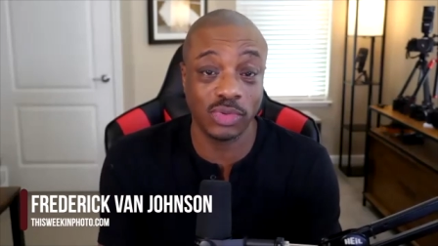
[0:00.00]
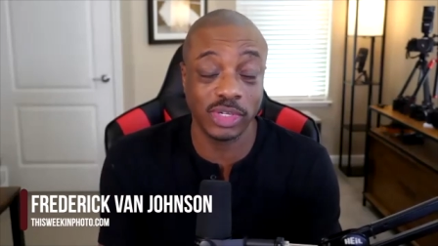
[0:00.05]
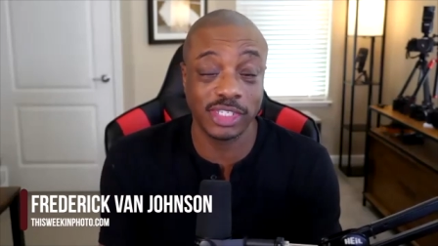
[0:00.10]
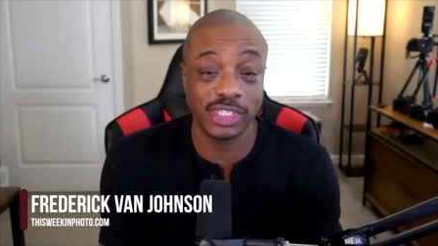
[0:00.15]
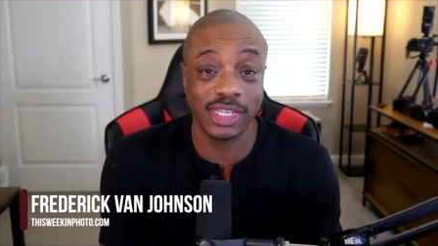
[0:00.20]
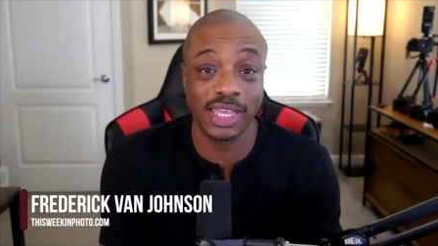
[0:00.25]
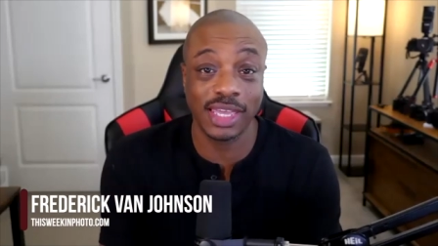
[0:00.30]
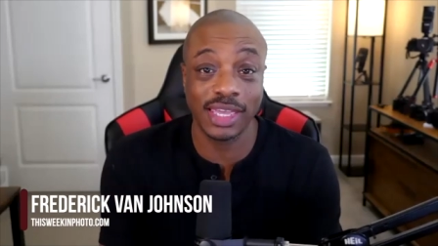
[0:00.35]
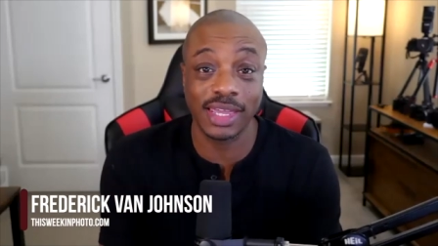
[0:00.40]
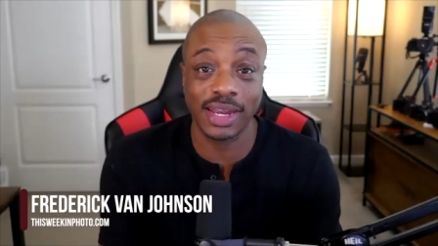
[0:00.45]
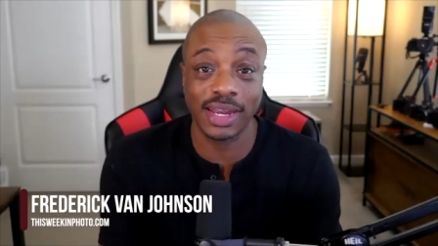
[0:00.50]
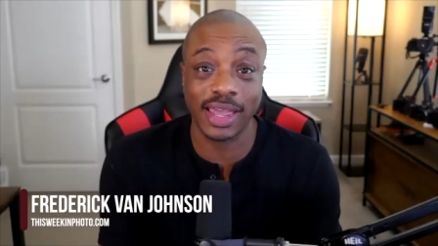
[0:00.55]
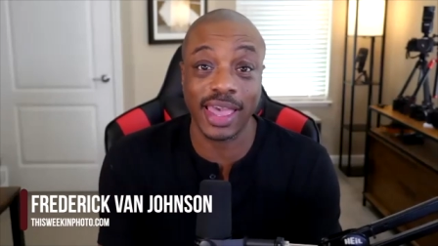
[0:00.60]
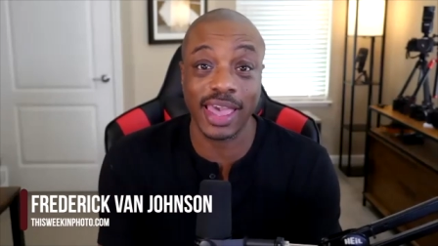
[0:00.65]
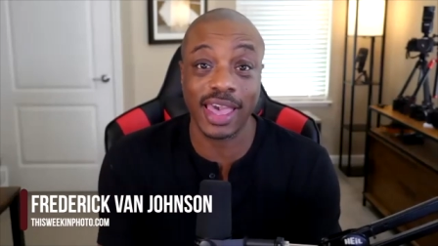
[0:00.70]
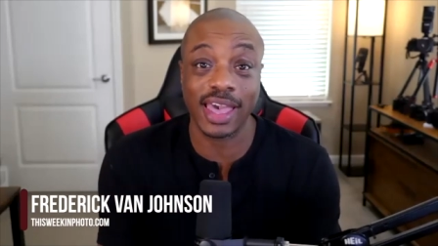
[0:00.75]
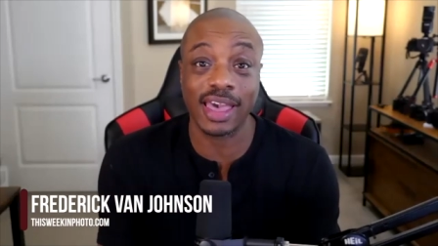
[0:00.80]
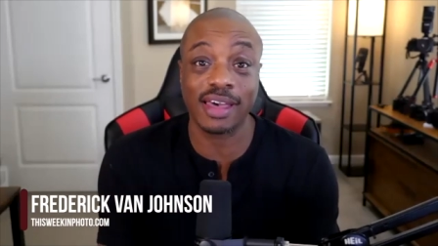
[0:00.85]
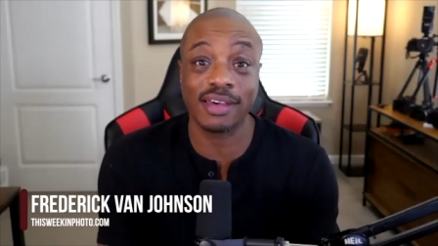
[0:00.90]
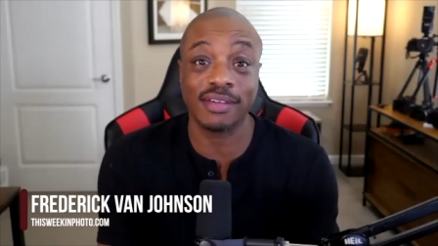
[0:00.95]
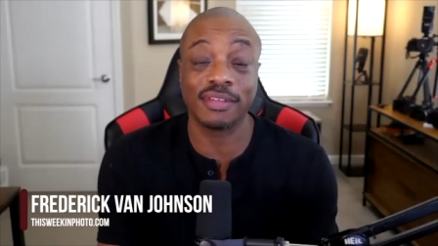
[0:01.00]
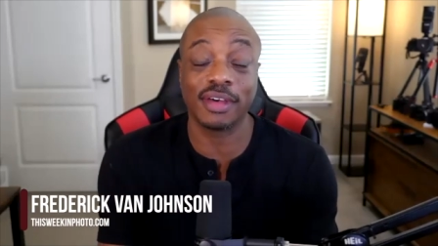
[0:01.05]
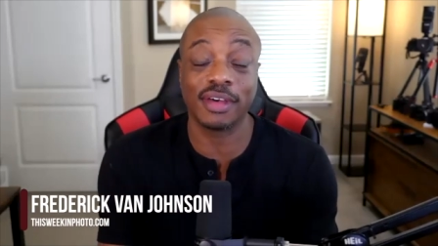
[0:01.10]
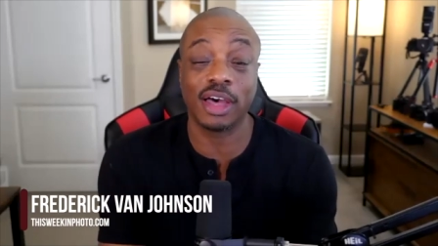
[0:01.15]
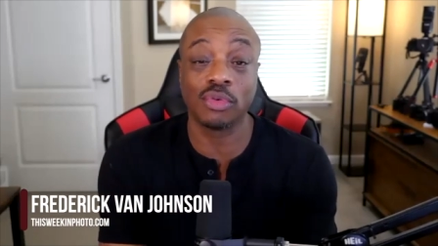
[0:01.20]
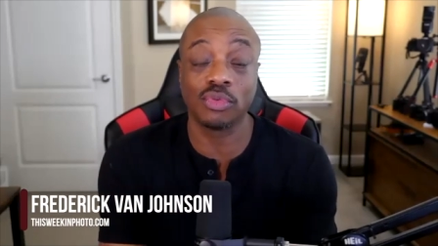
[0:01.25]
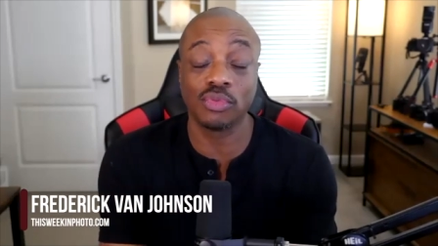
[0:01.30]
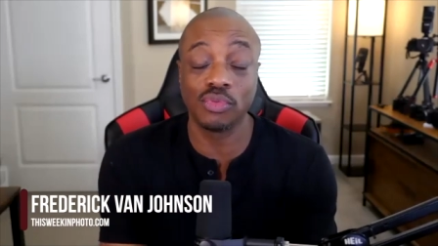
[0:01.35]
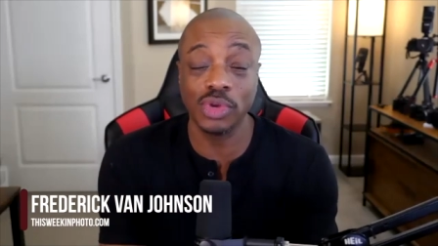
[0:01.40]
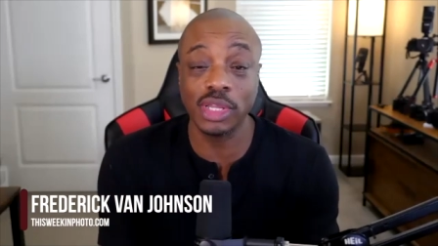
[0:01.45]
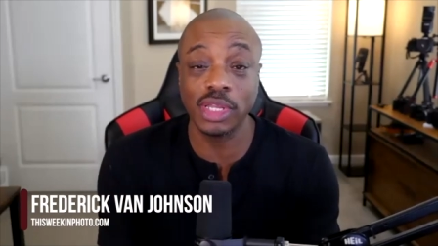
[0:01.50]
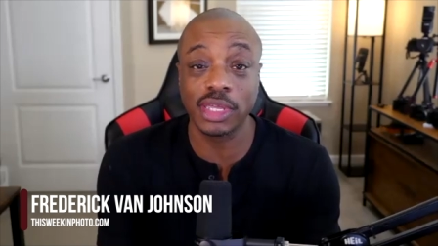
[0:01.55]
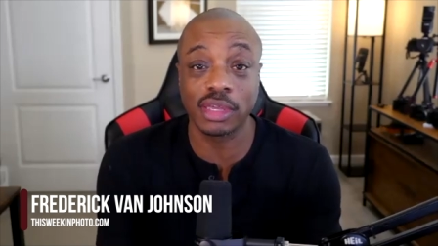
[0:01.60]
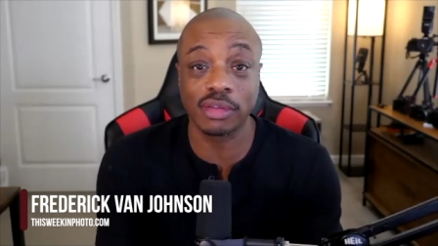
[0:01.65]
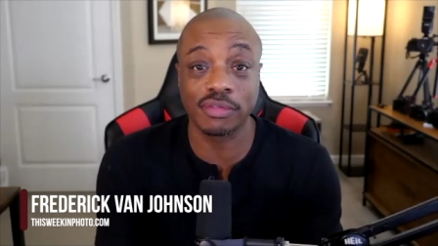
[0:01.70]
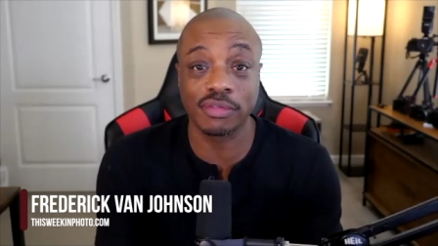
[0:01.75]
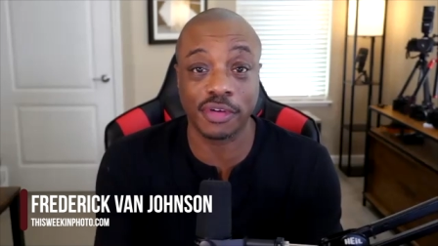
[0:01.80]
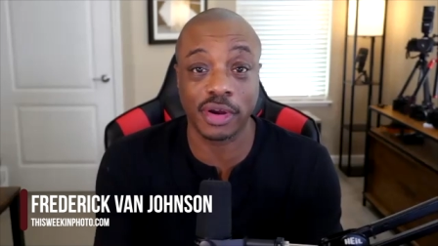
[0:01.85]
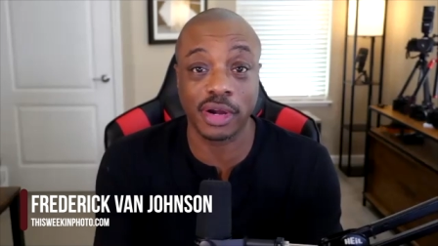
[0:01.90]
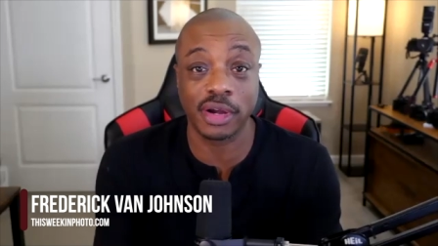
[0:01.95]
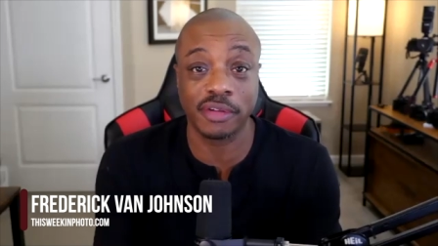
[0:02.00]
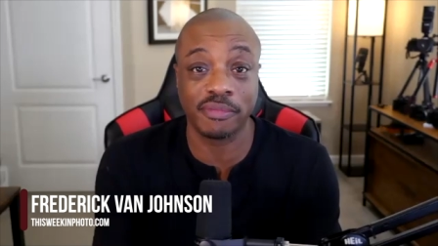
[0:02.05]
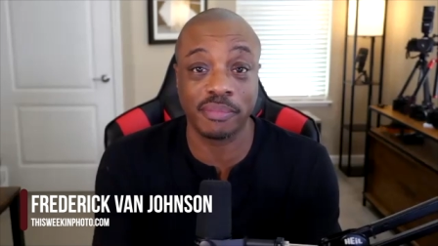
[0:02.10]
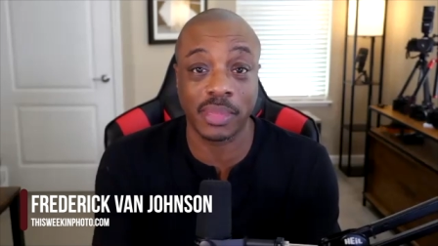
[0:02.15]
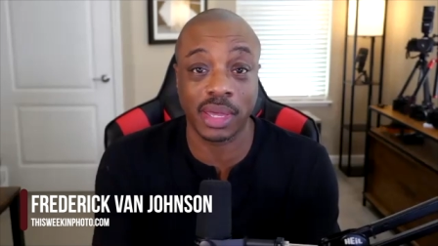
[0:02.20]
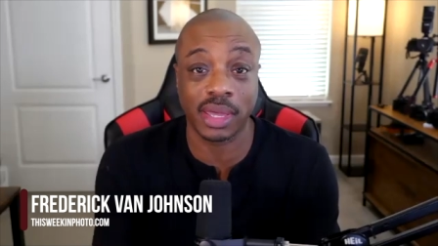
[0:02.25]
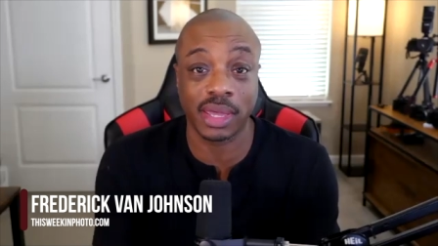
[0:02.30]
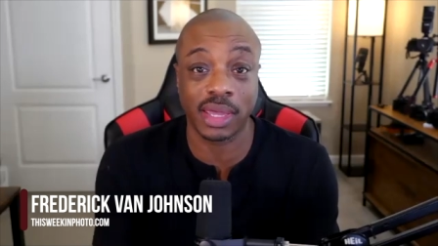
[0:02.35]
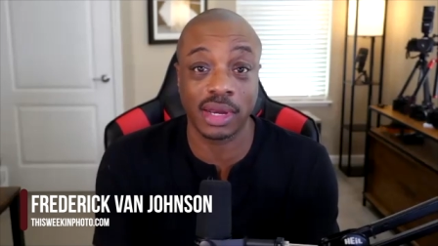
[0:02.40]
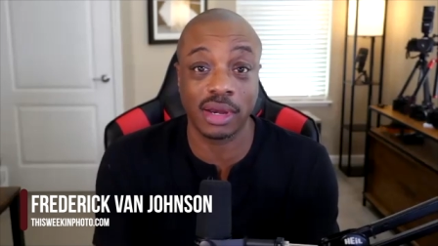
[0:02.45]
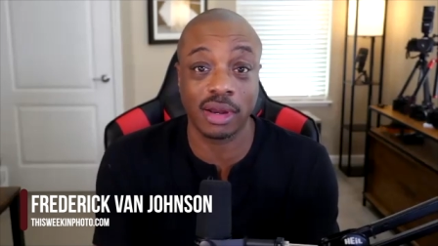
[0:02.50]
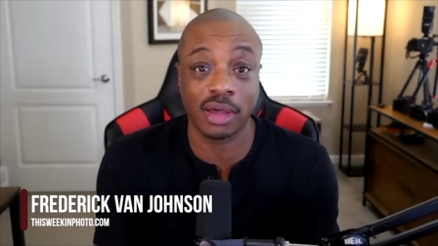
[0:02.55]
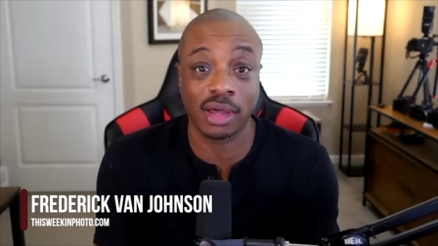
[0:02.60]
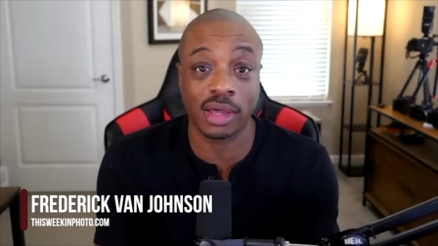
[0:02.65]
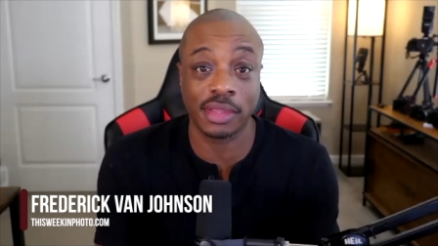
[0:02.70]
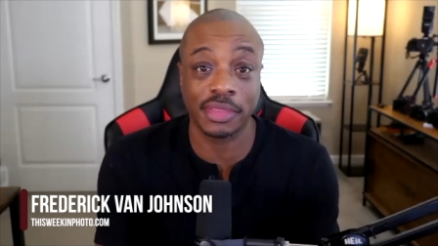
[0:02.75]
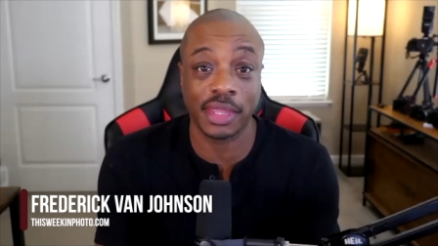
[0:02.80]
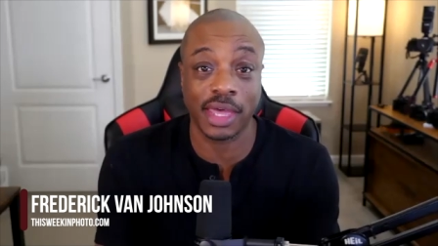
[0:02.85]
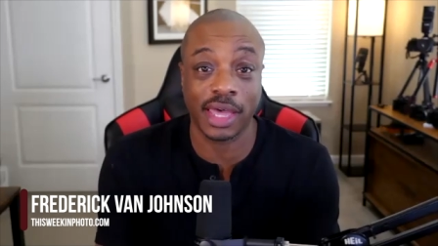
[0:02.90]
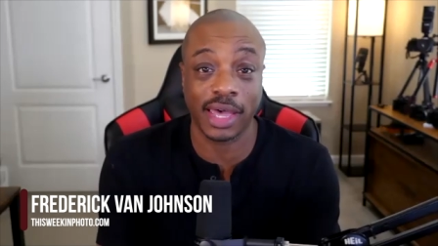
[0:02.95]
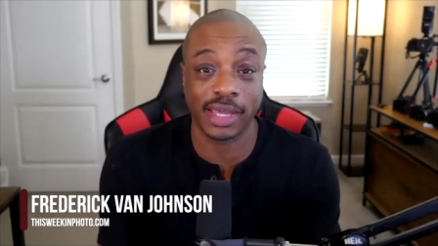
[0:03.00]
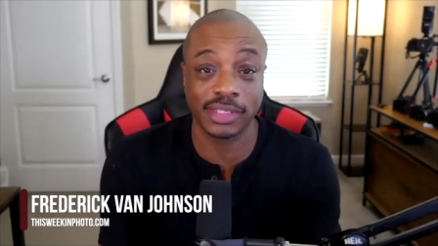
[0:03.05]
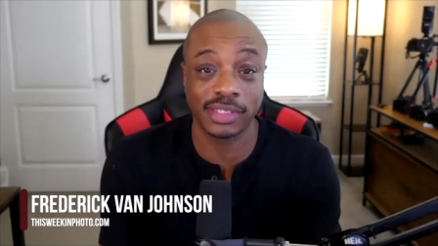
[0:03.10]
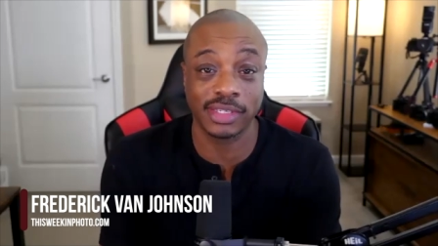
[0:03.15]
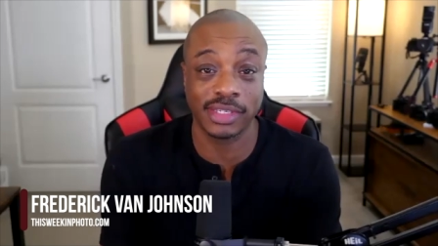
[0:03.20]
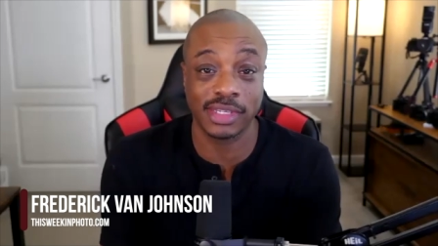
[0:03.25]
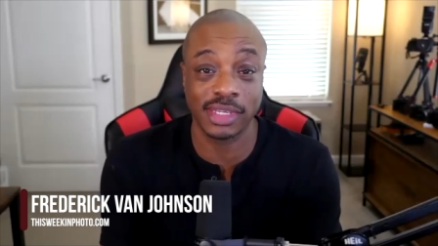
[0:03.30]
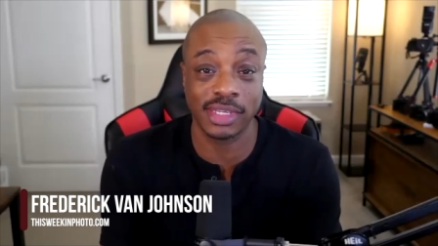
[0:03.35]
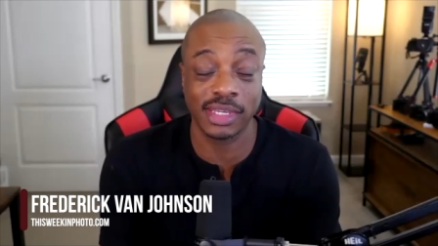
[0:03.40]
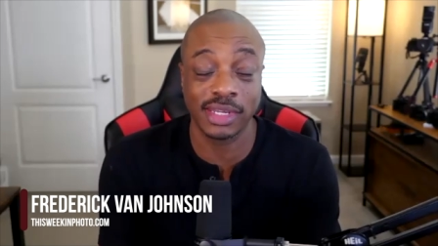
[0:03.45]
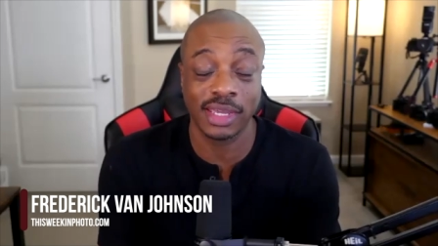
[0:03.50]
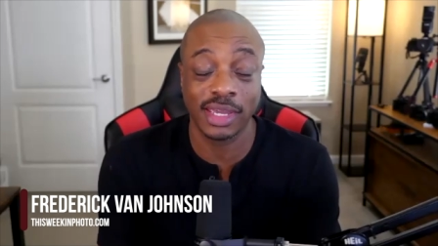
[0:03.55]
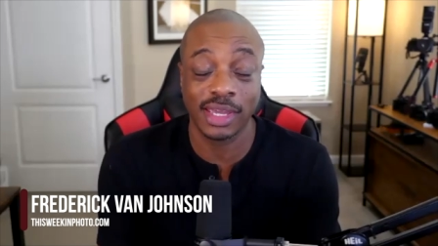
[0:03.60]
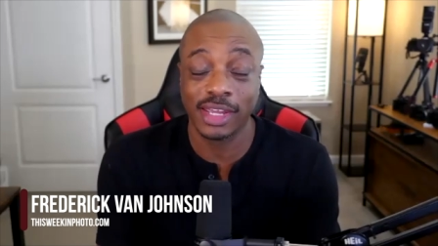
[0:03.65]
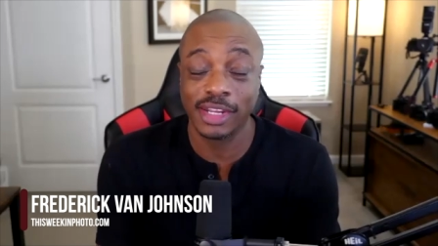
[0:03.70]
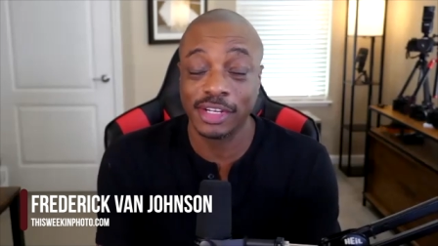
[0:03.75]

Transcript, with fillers: Once again, I have a really good friend of mine on the hot seat.